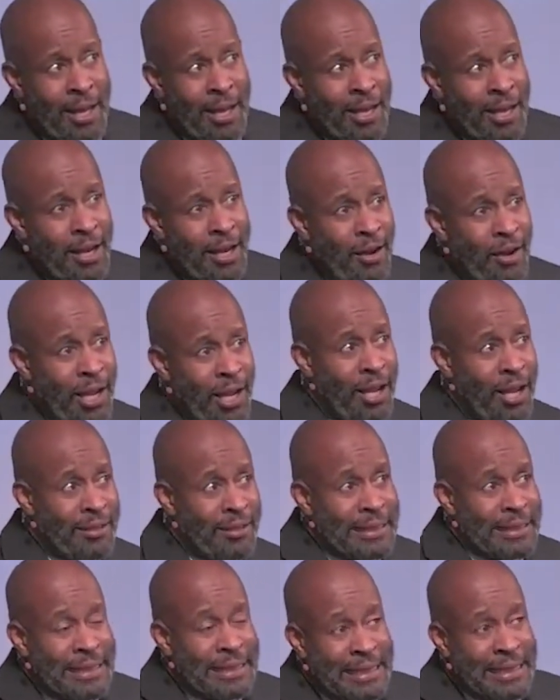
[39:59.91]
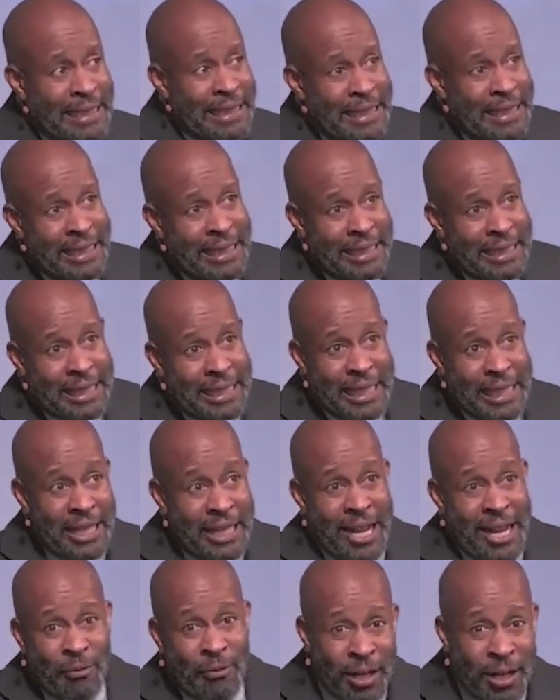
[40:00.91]
you know, you,
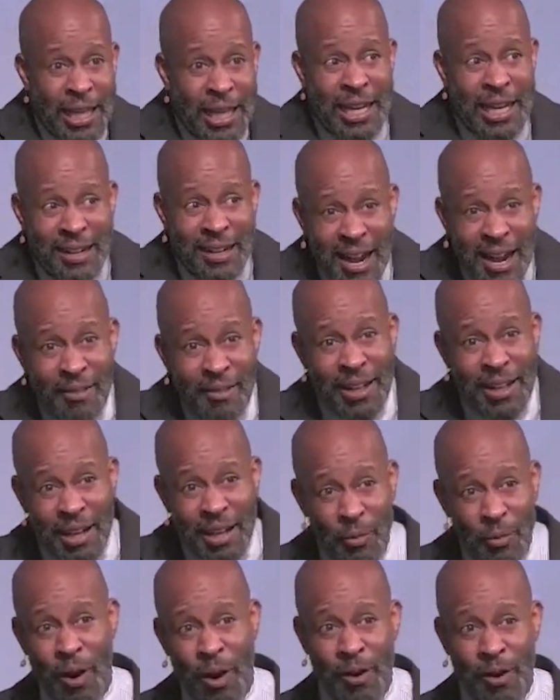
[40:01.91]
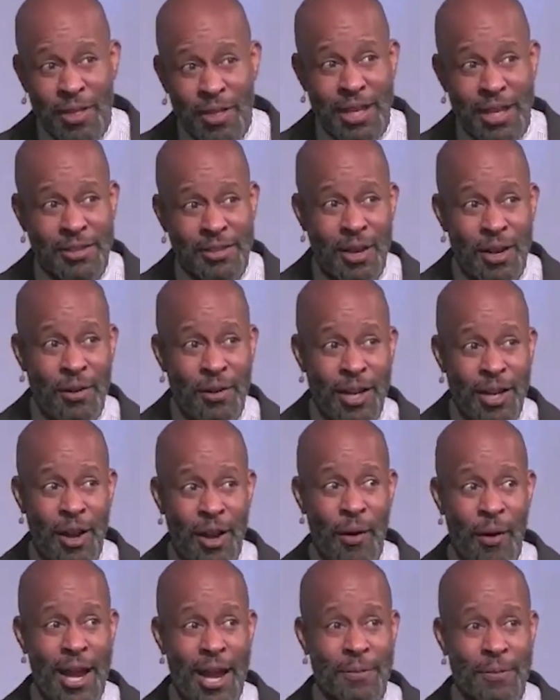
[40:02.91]
you're, not really, you're not really worthy. So, you
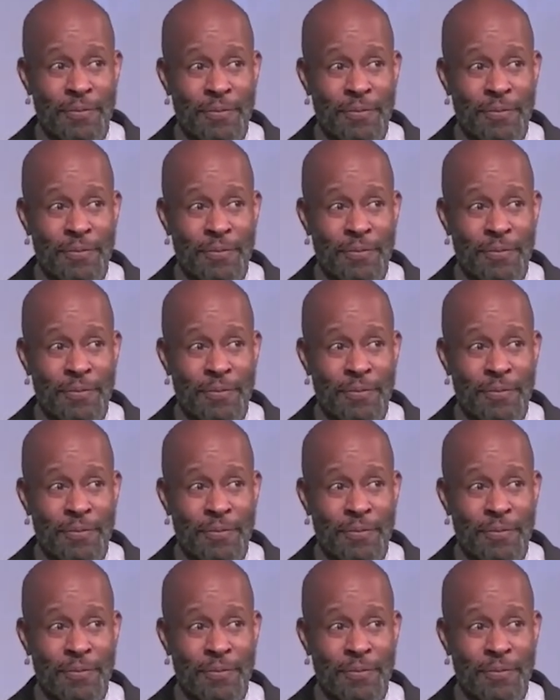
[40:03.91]
know what?